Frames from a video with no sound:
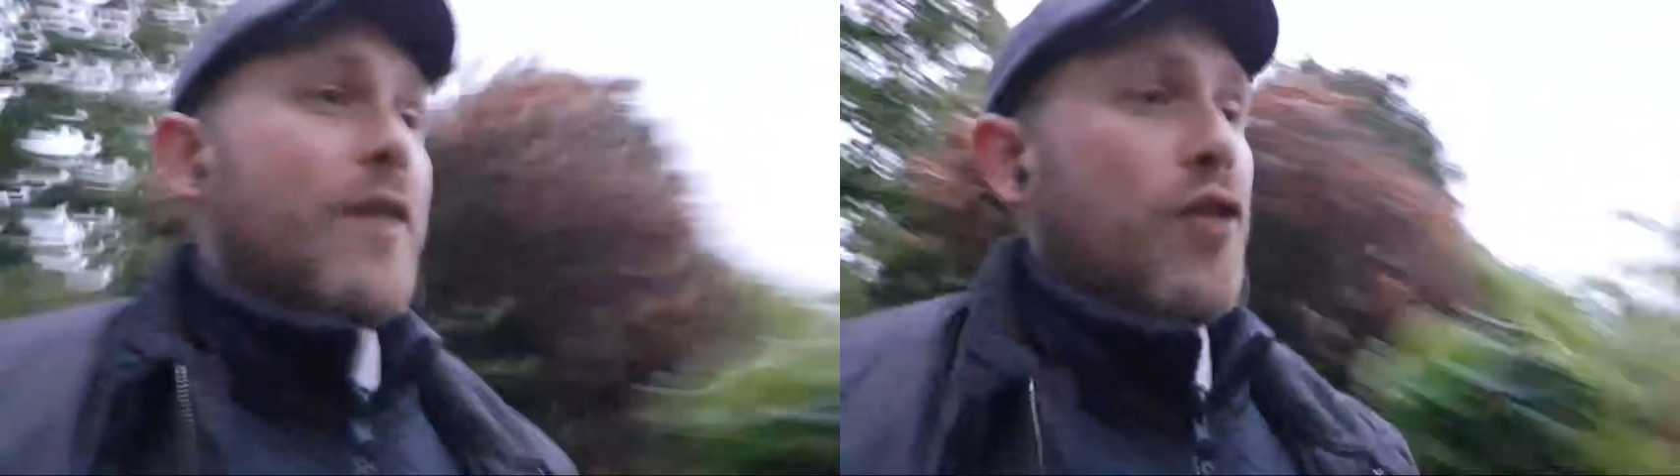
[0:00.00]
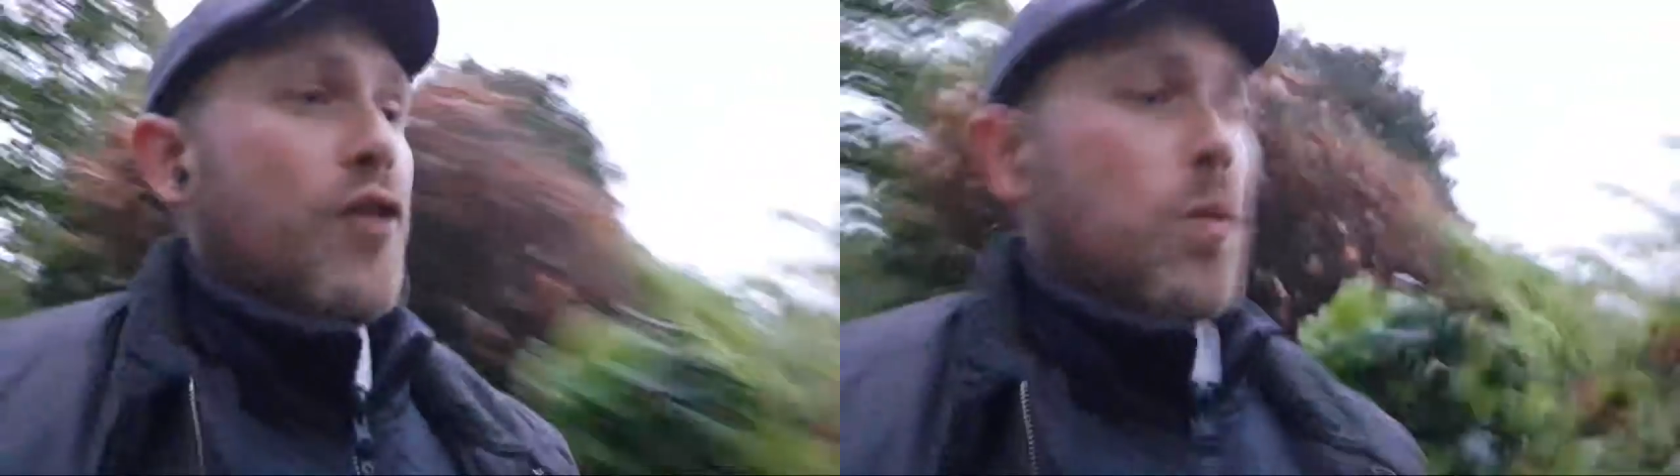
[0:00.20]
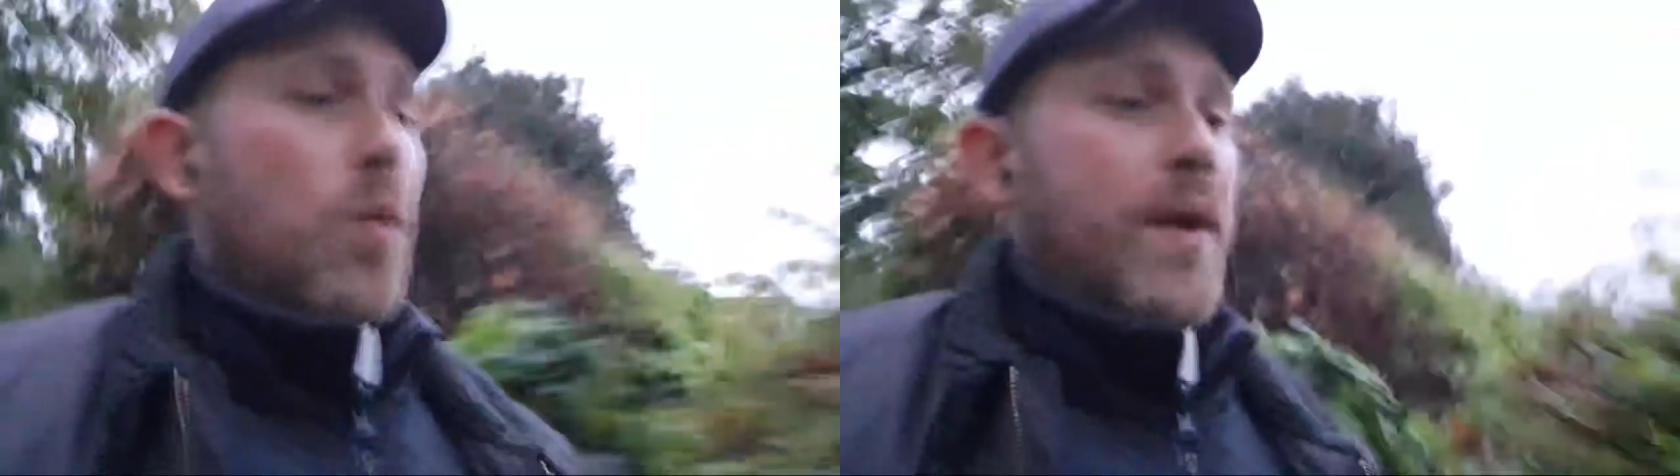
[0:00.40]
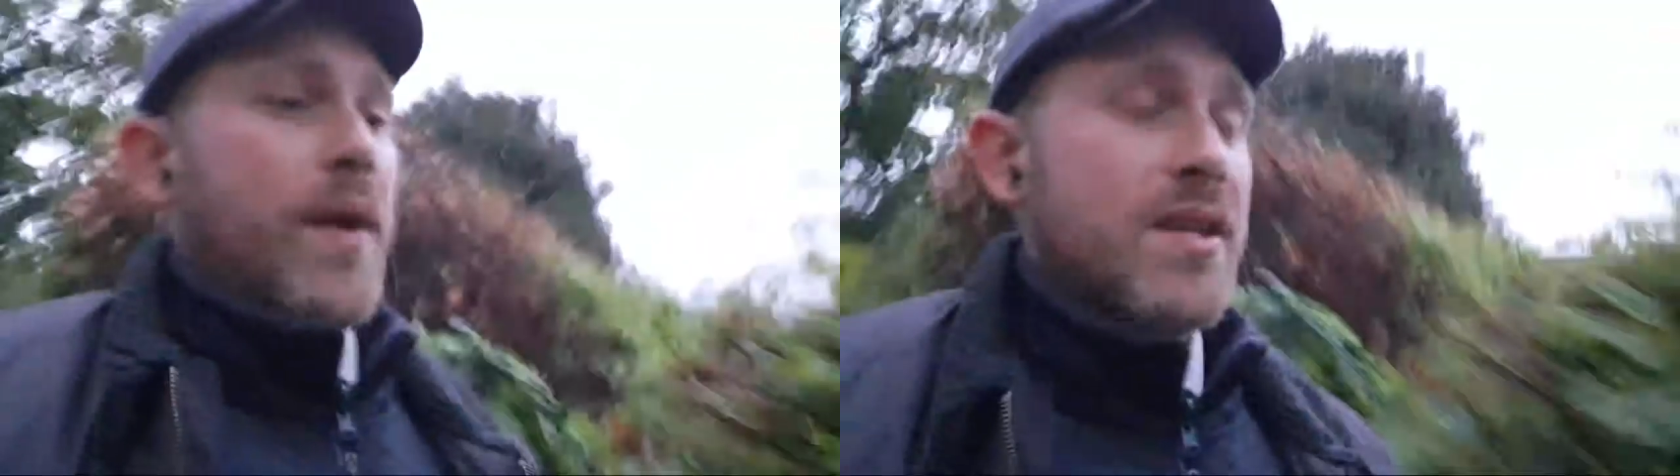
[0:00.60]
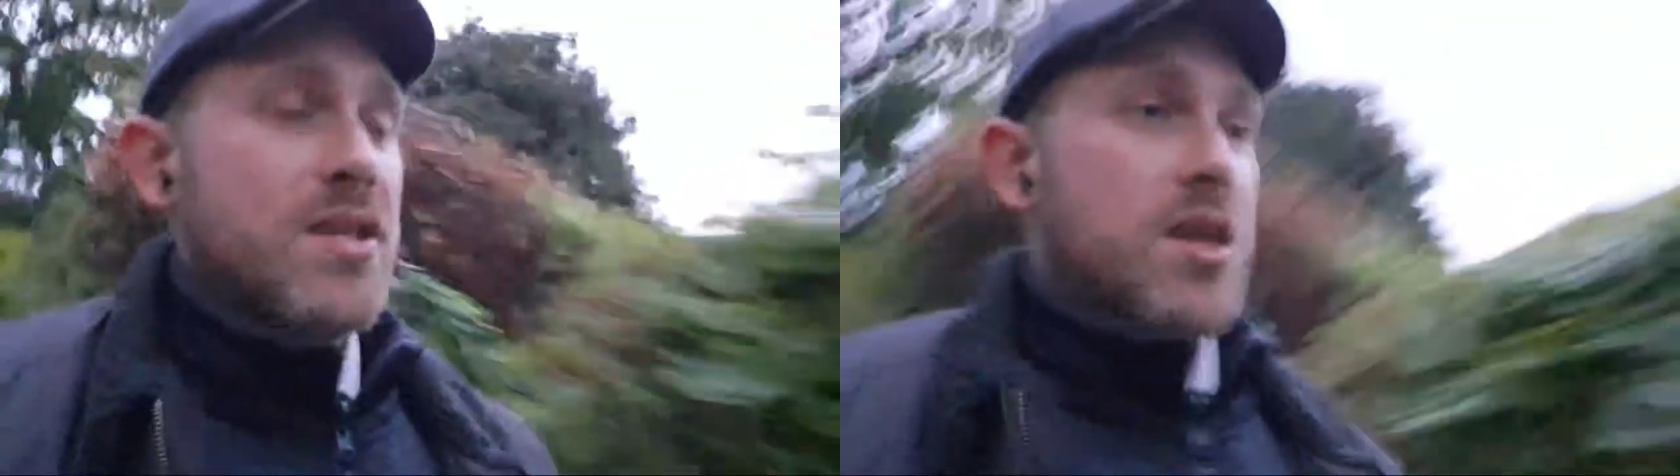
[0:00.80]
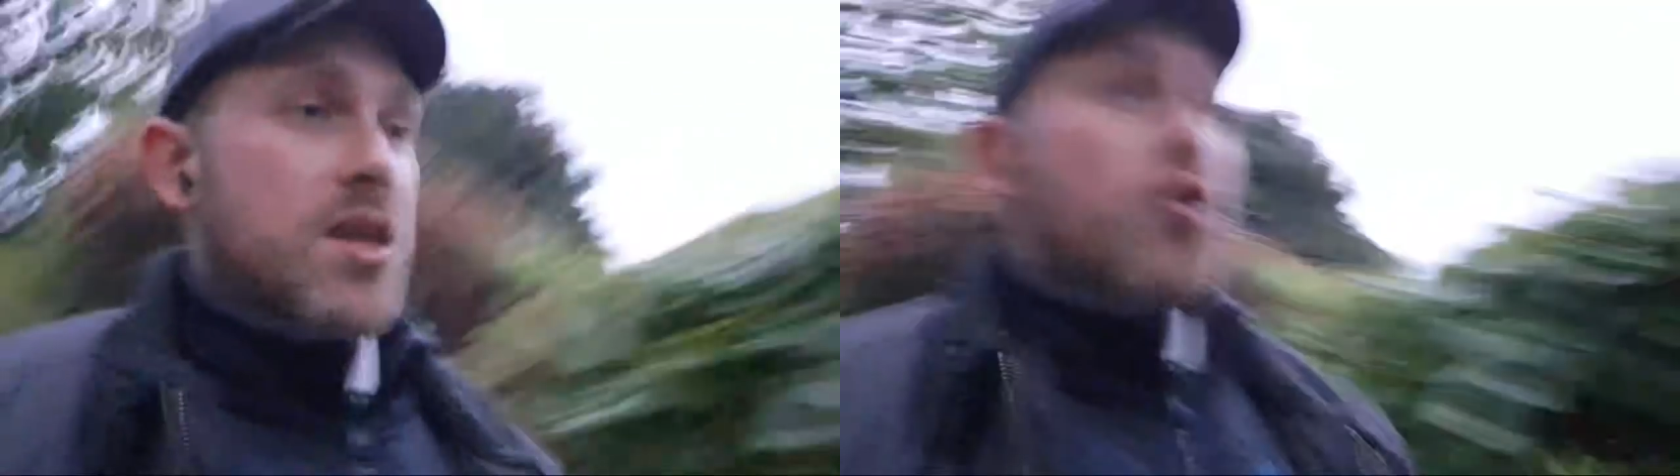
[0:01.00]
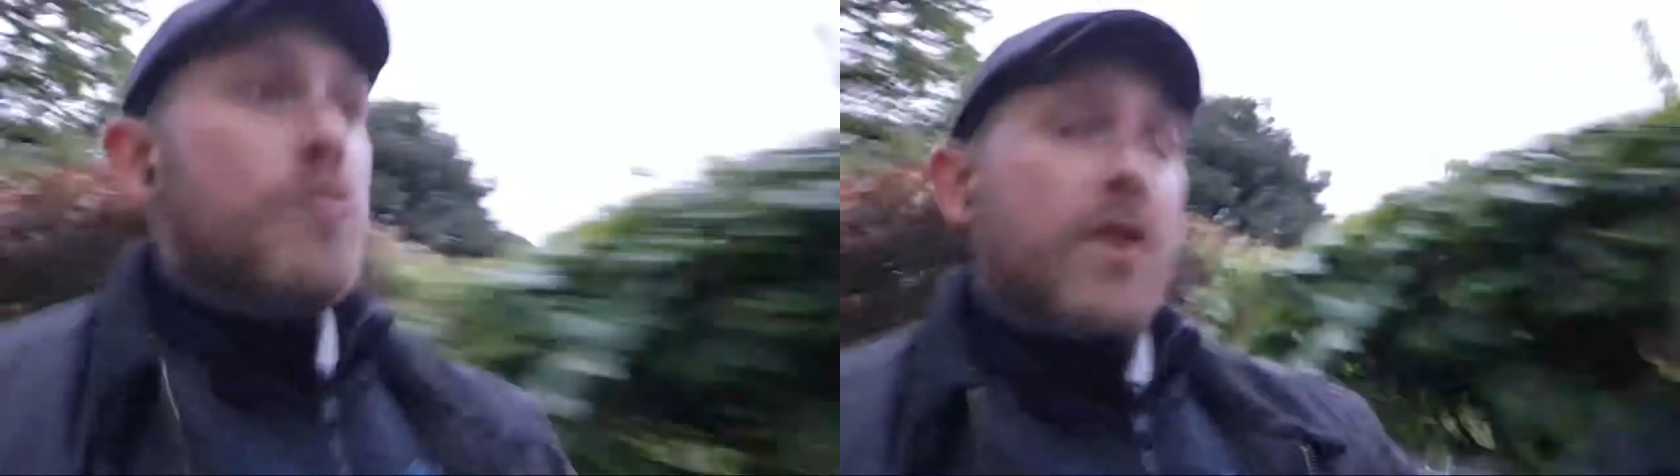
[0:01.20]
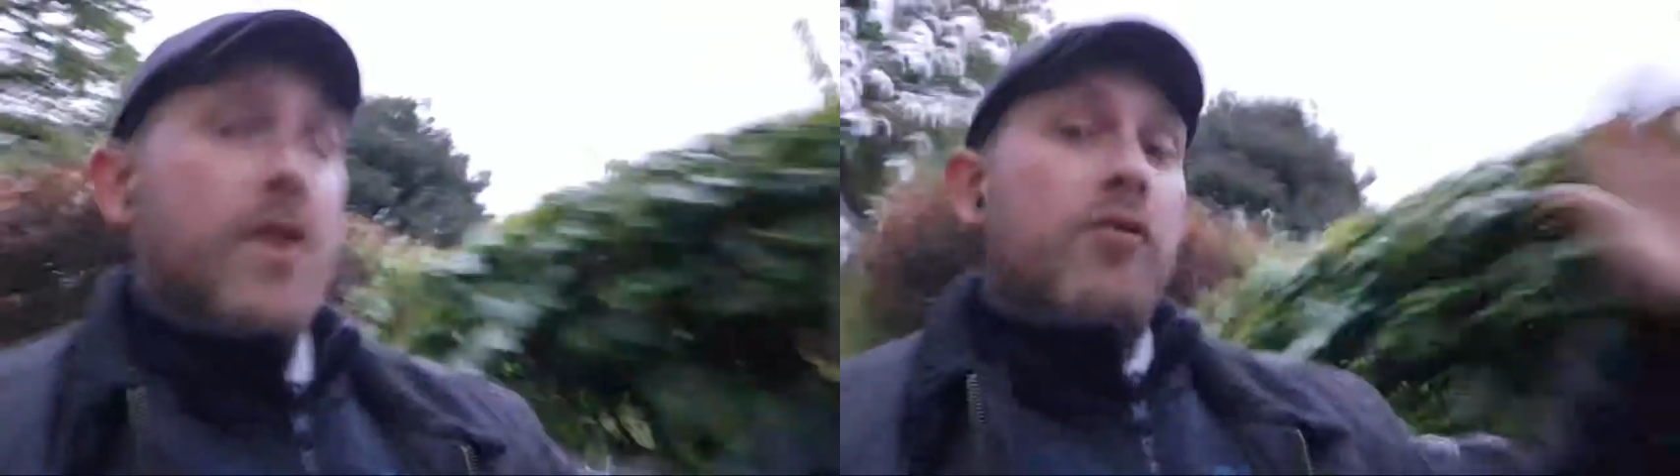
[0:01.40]
you're walking slow but
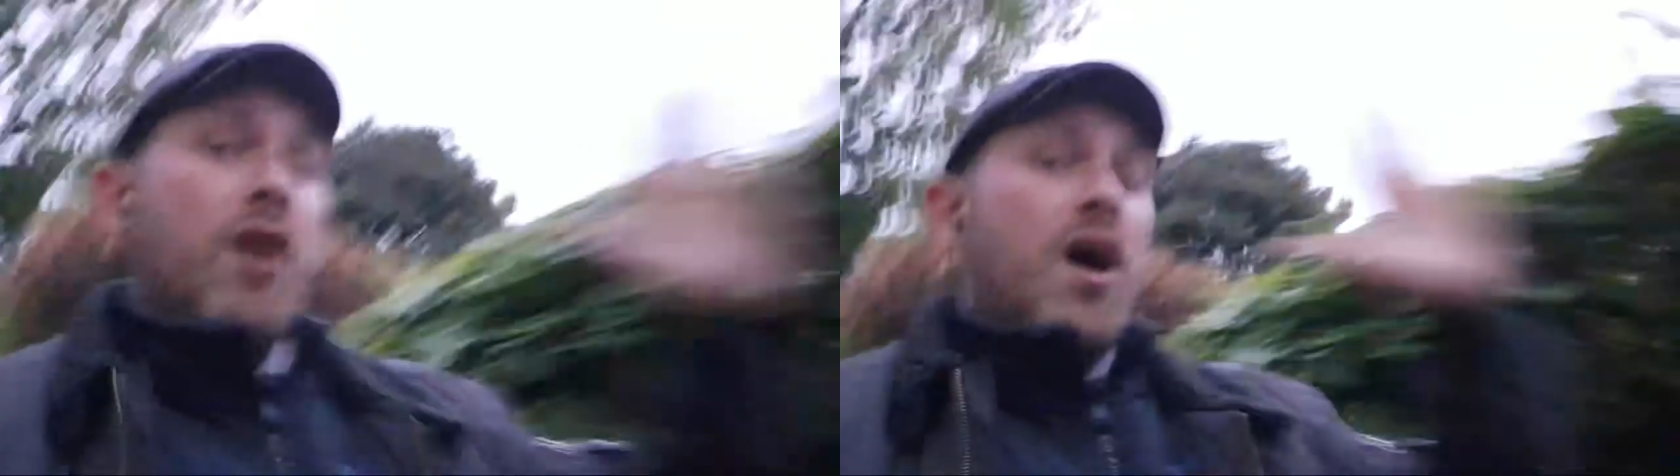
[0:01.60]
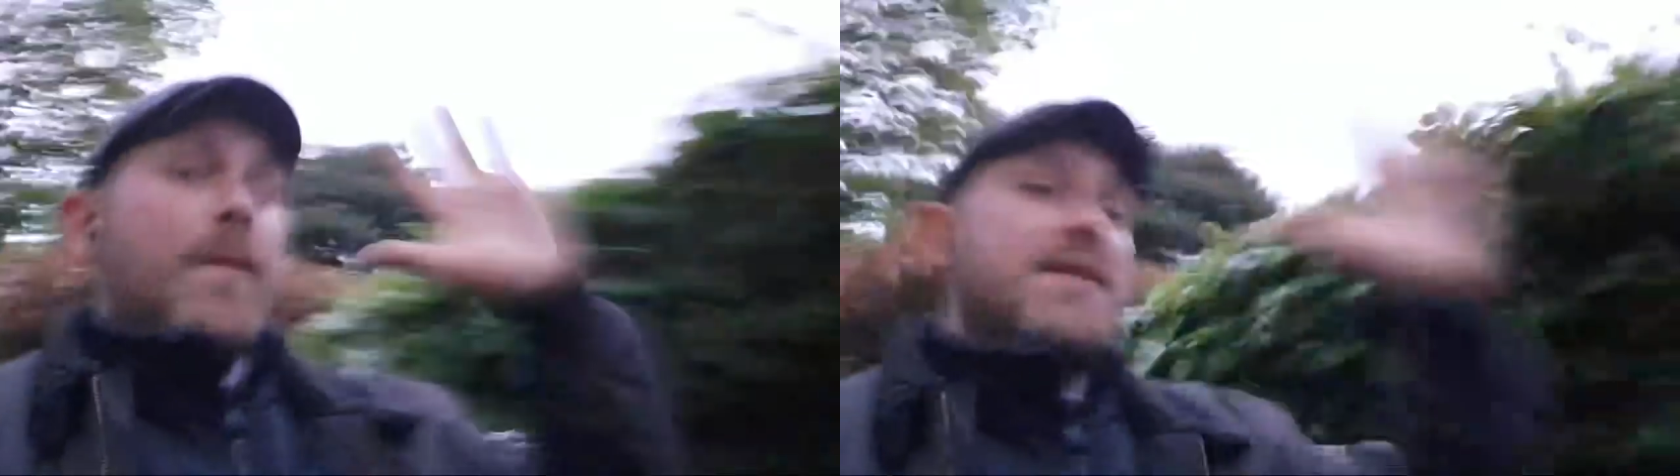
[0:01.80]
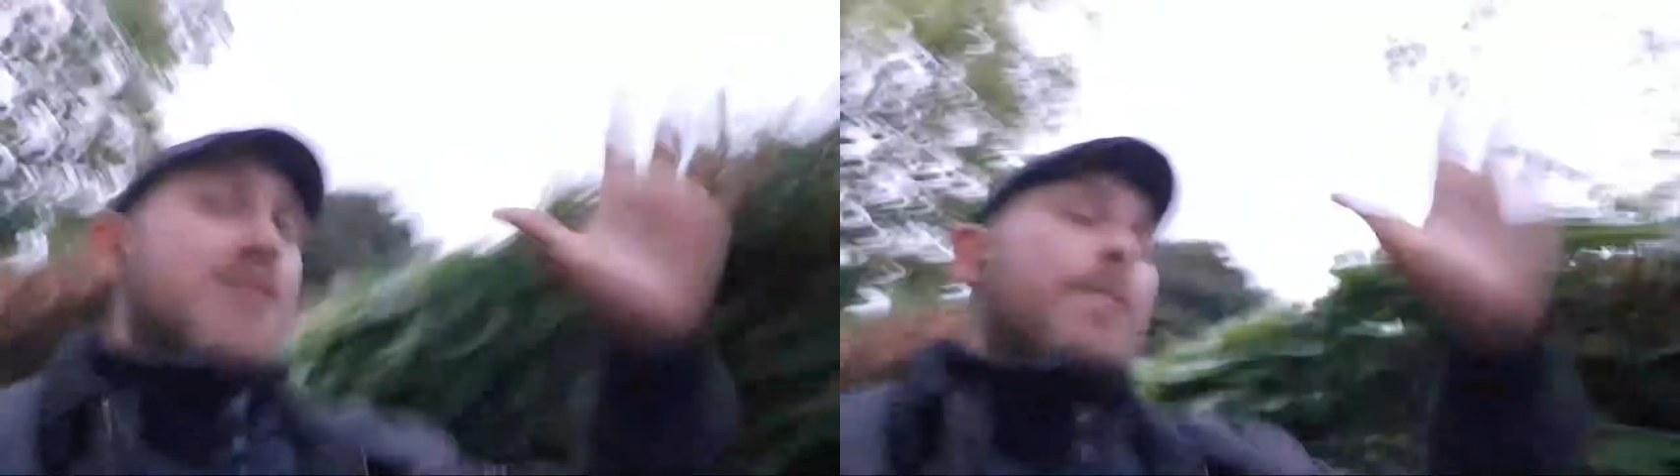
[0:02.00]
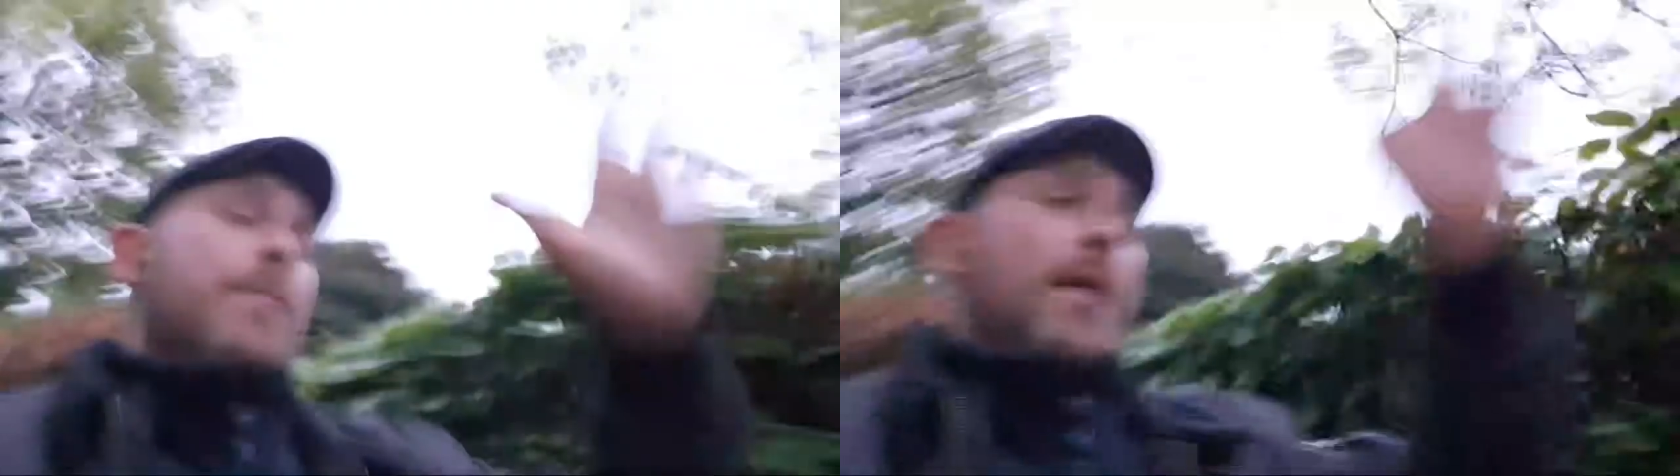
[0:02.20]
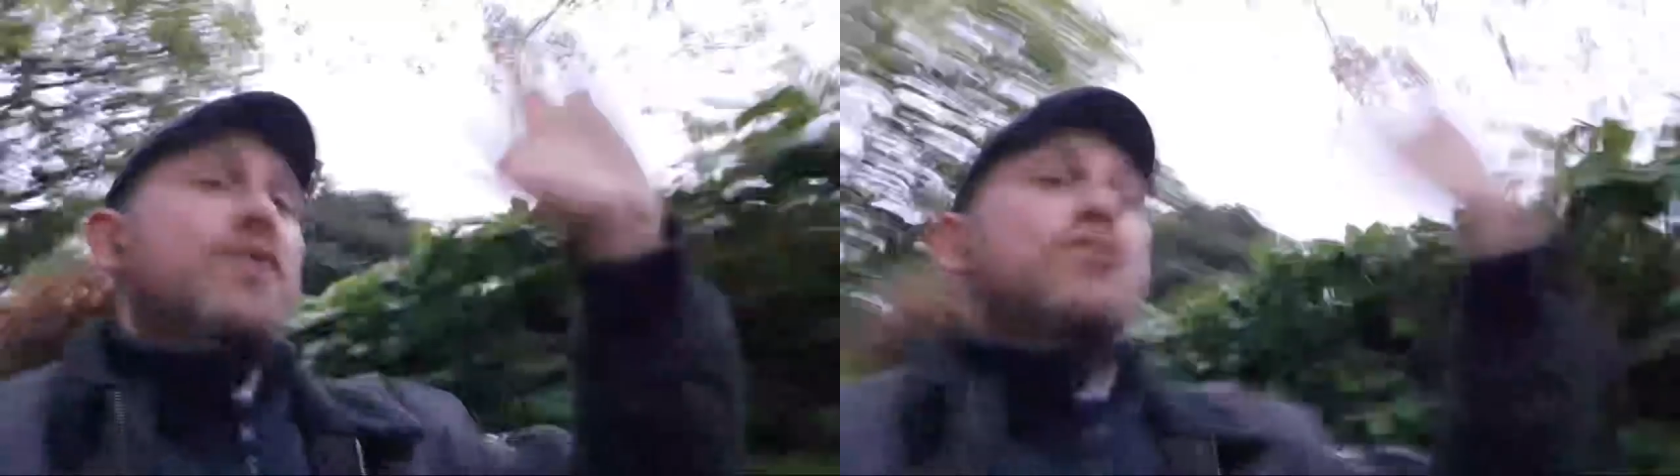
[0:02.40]
your arm is up going,